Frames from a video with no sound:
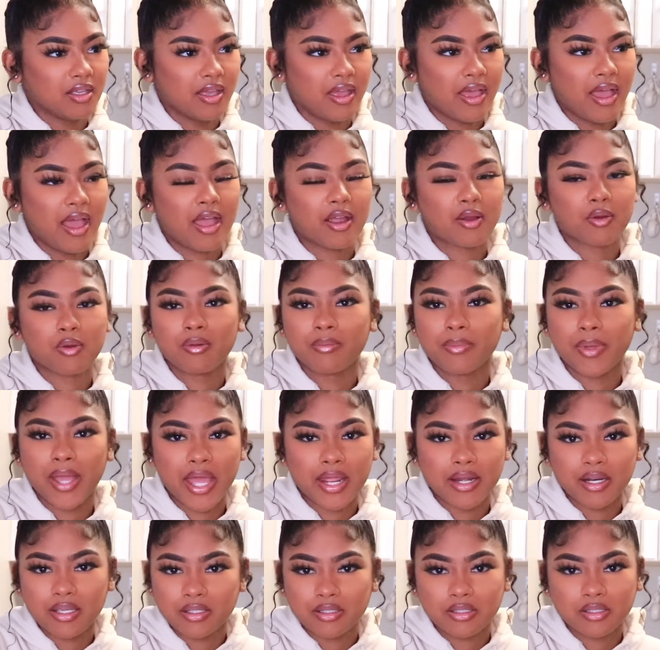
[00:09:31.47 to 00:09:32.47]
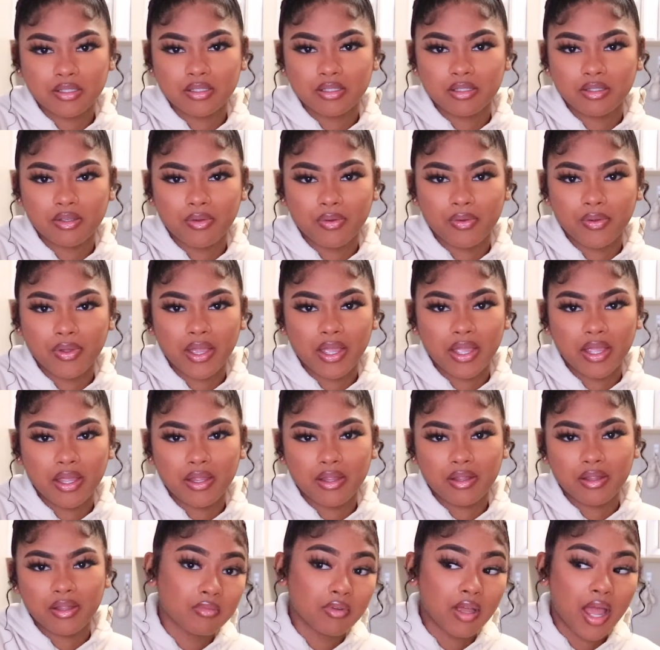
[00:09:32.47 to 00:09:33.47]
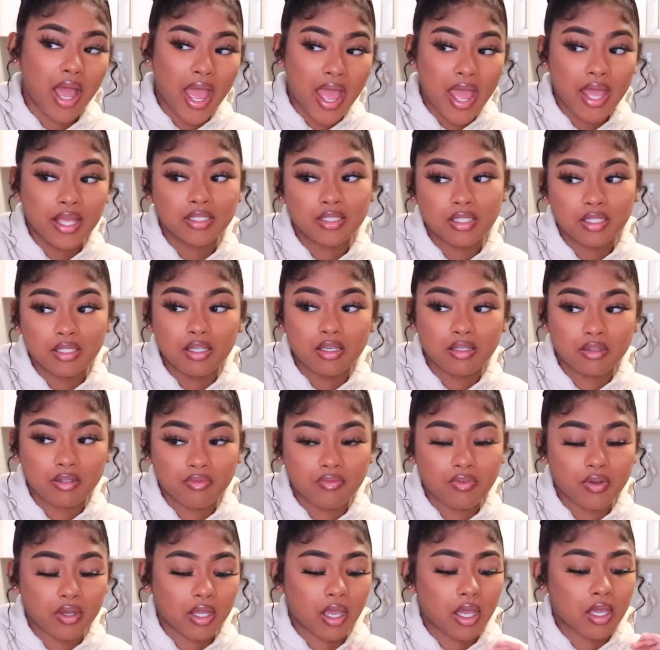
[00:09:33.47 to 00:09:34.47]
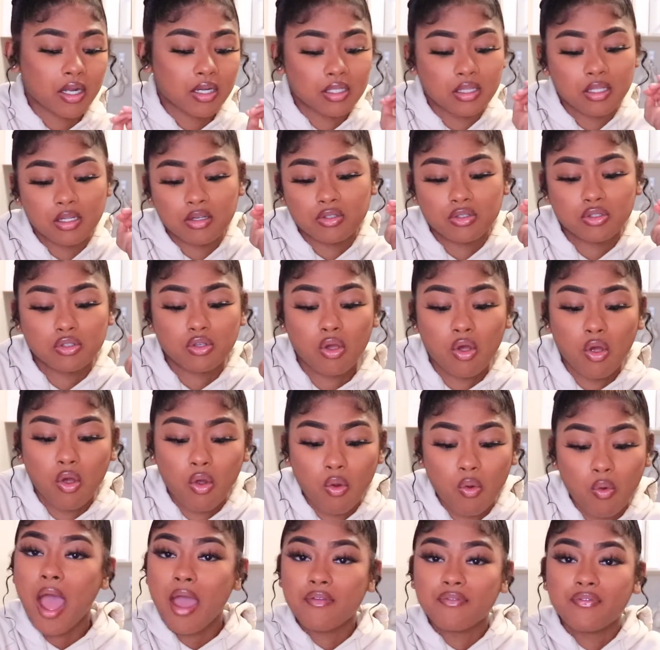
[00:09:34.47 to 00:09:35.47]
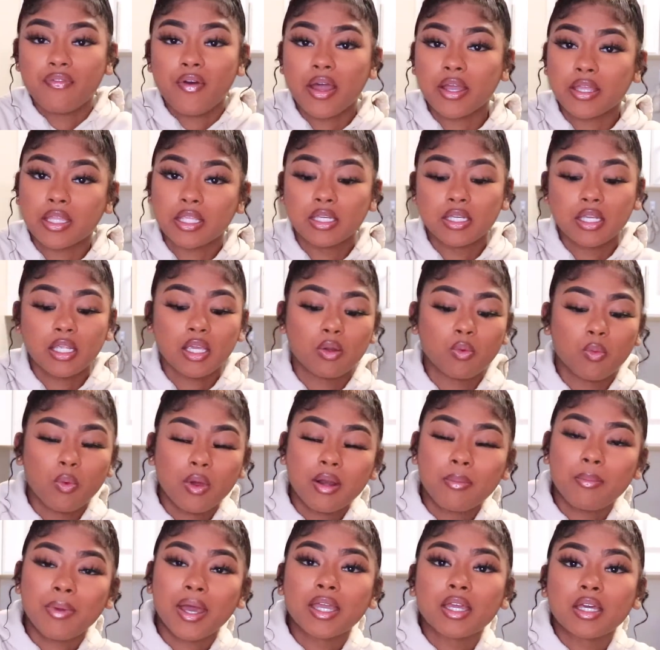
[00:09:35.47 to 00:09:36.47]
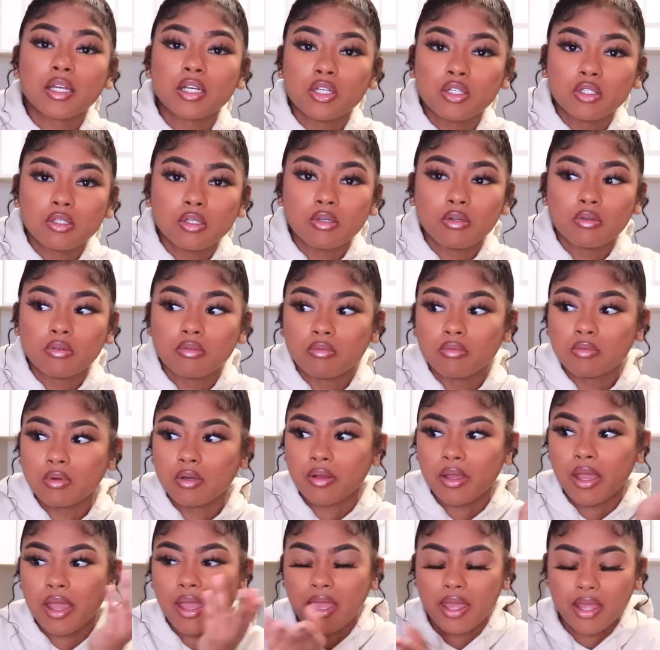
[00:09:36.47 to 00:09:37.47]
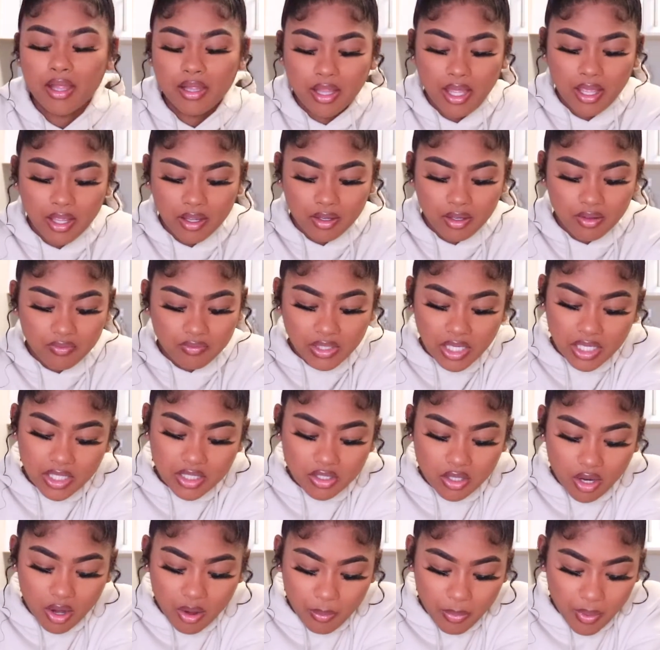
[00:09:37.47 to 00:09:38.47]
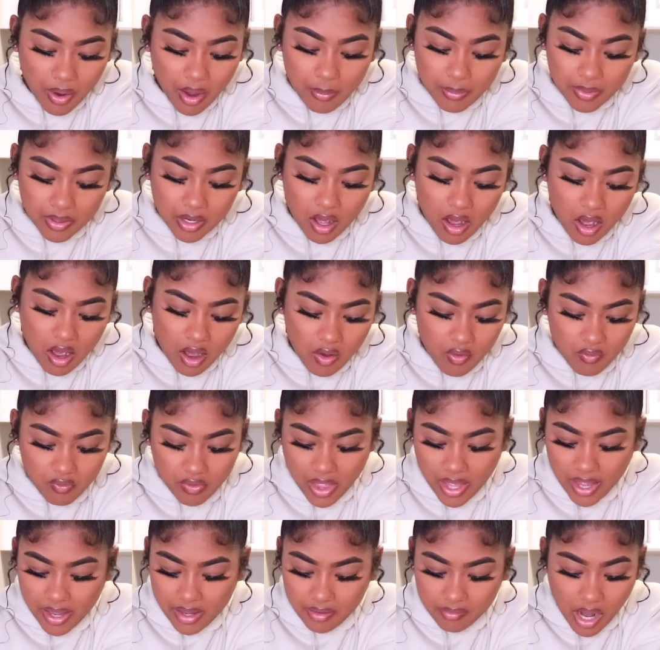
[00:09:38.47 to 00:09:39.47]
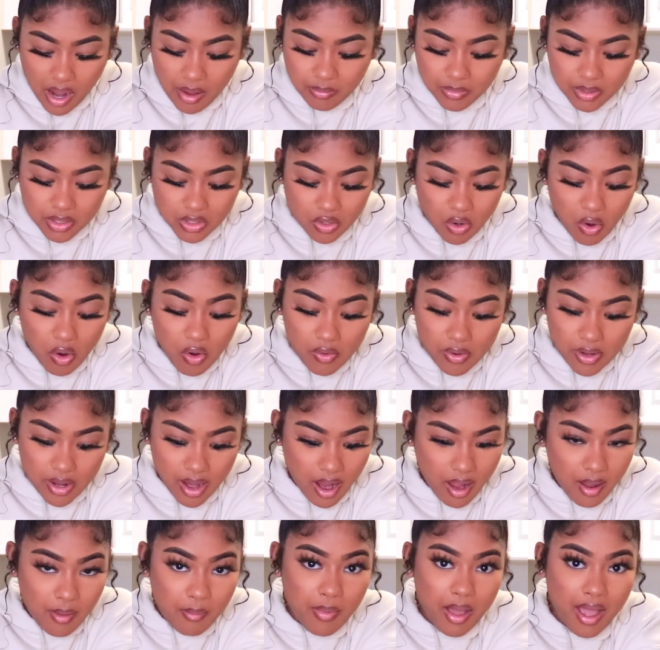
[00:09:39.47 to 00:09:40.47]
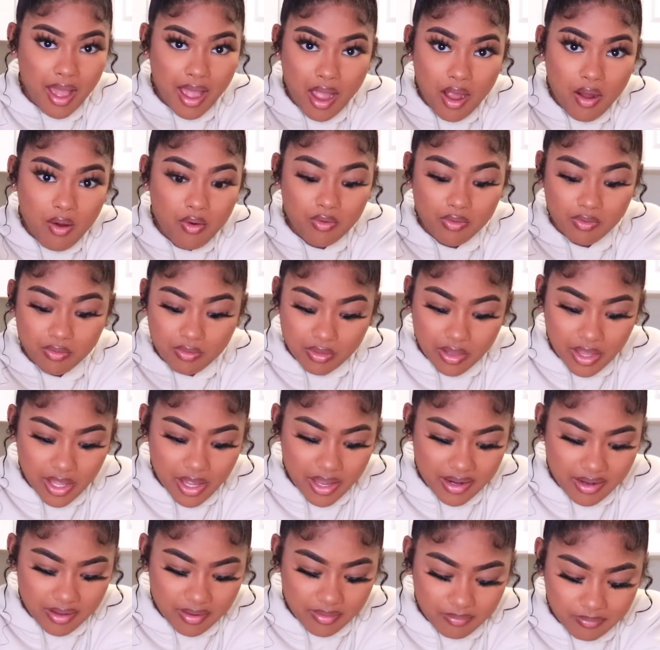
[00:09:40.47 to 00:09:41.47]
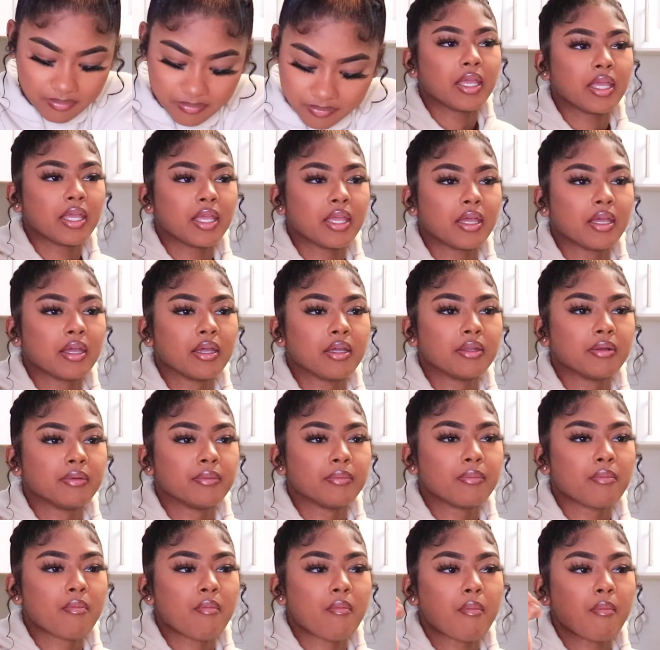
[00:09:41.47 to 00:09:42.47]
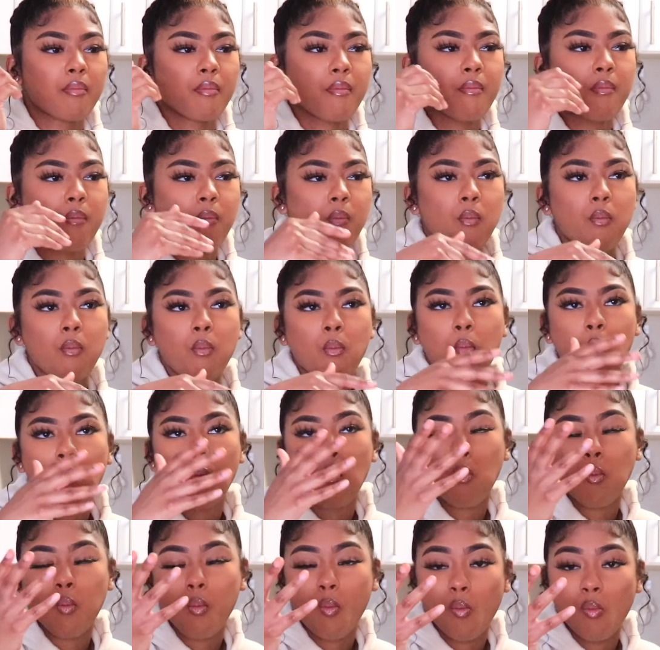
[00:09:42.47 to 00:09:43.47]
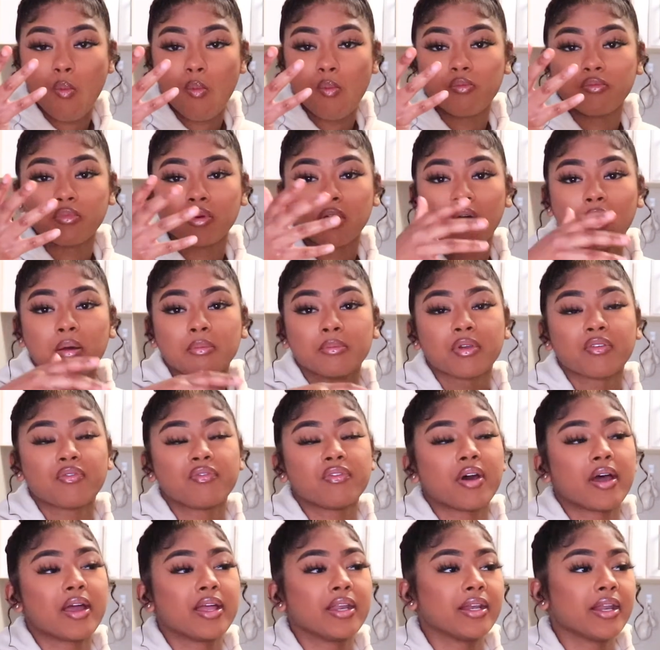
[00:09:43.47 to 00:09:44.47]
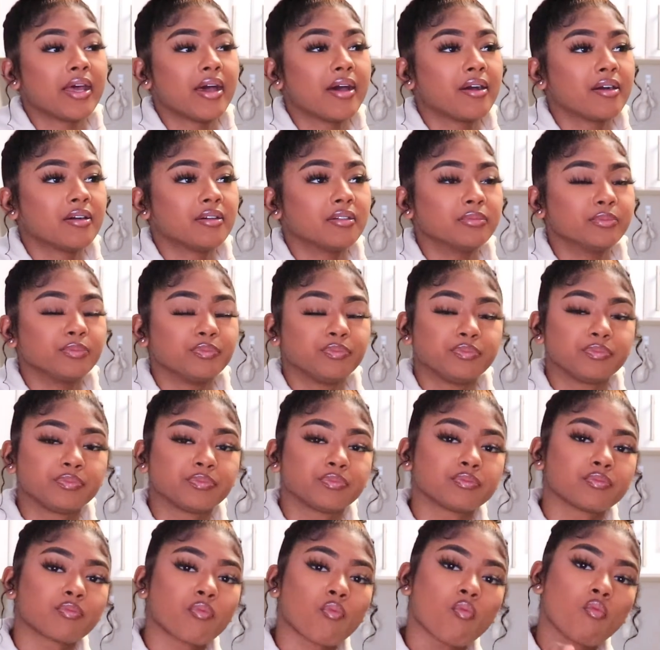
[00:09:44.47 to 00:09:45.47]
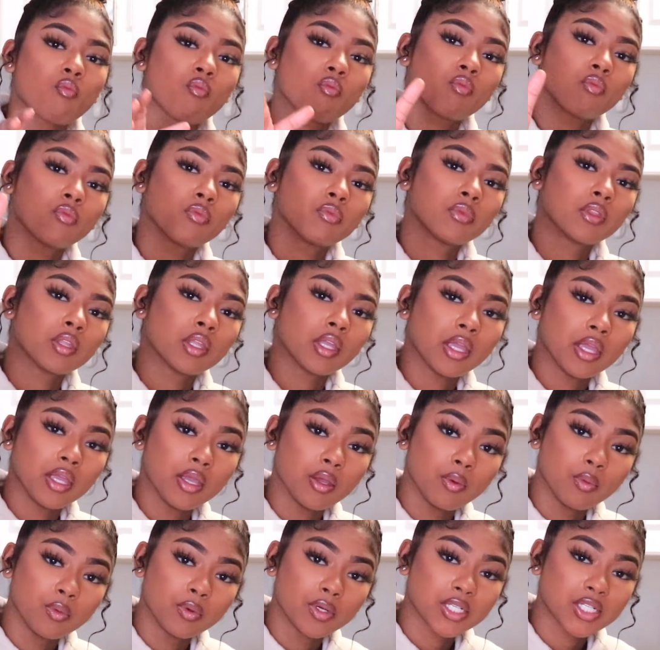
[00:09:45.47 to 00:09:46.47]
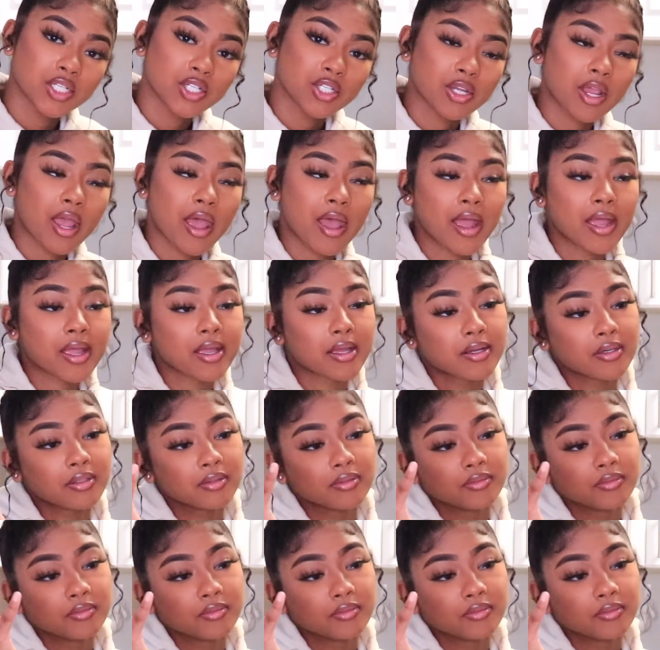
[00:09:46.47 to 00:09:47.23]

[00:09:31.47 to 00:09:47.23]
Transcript: acrobatics, okay? I had to get the fuck out of there, so I fucking did. What am I gonna do, okay? Like, if they start popping off, like, I'm sorry, I'm out, like. And come to find out, it was Shaq